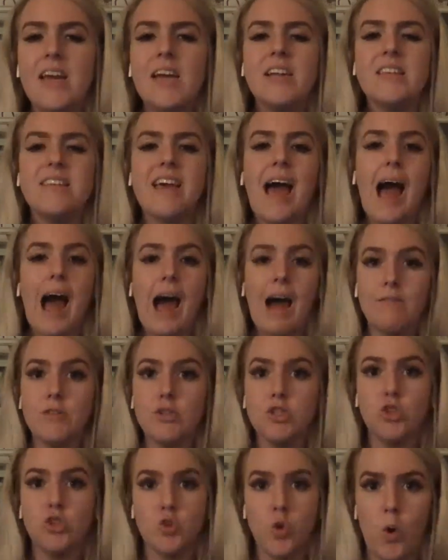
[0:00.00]
to have a
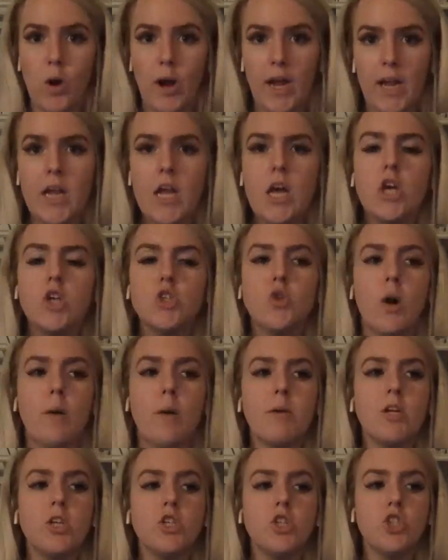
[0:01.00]
story. So I'm
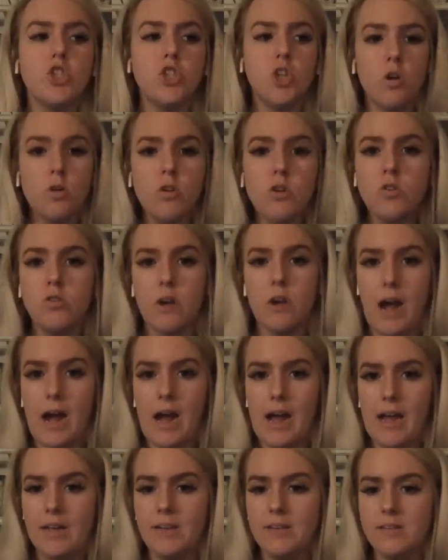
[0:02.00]
going to show you
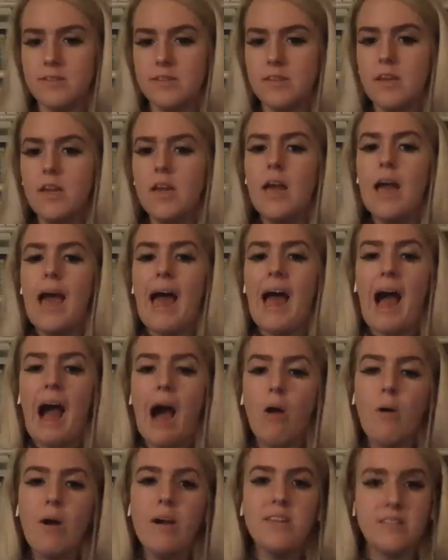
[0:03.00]
guys
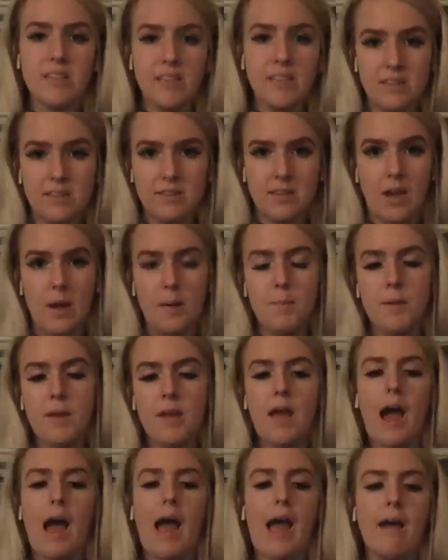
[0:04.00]
how I set this up.
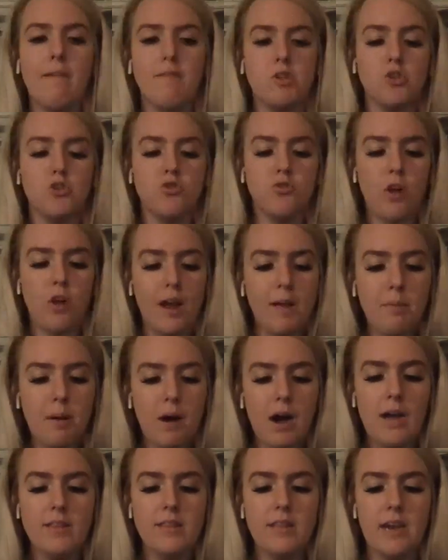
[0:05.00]
I have a
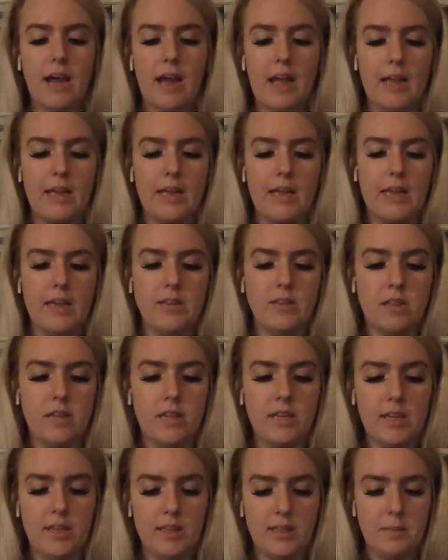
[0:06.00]
tripod that I can
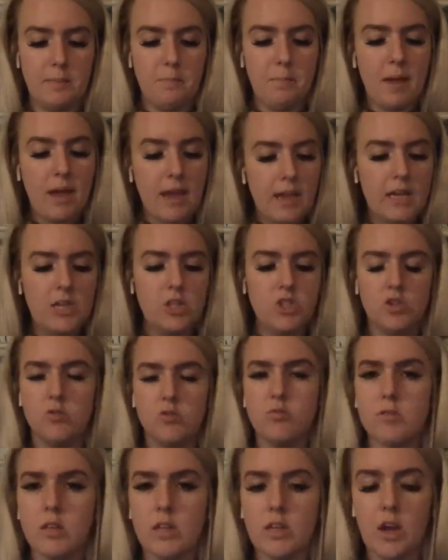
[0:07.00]
link in the page. It's
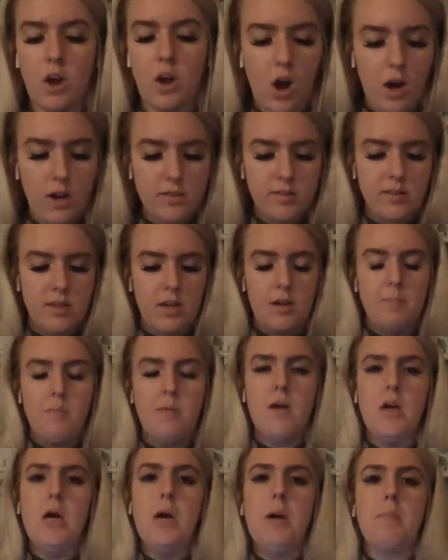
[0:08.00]
really awesome.
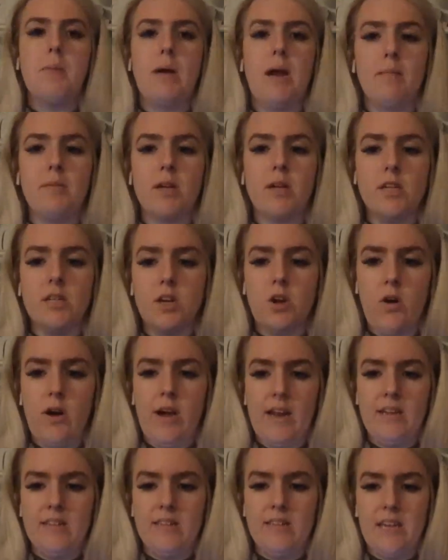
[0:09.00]
But I'm going to go ahead
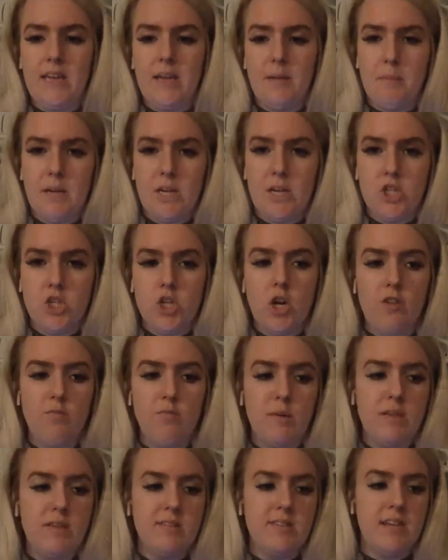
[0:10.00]
and take a picture of
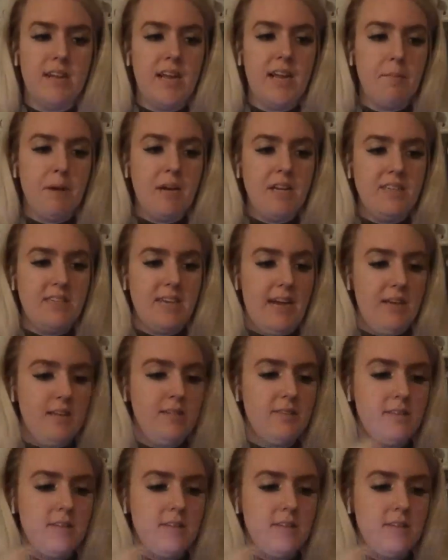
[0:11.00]
me sitting at my desk,